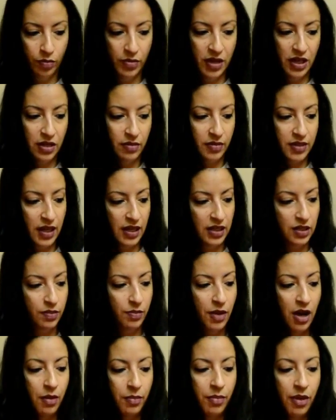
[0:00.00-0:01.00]
a medium-sized
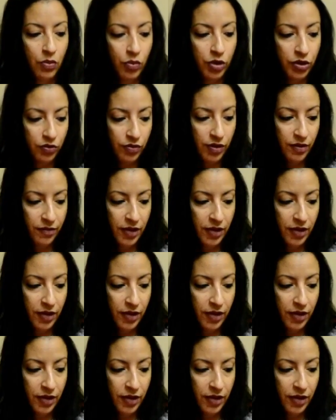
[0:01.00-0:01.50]
pom-pom with 3